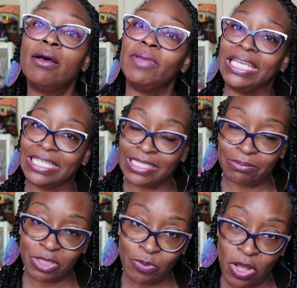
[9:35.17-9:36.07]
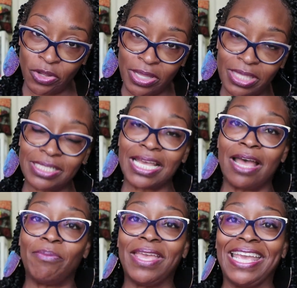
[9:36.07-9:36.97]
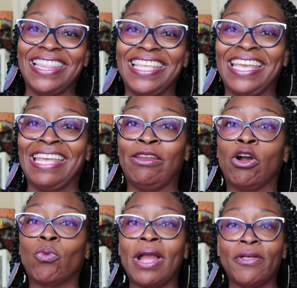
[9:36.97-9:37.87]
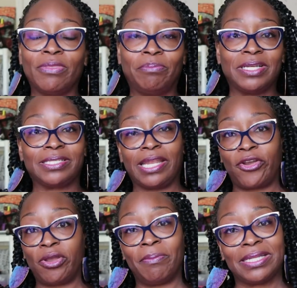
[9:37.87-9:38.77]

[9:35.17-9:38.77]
because I'm smaller at the top, and then around the bust area,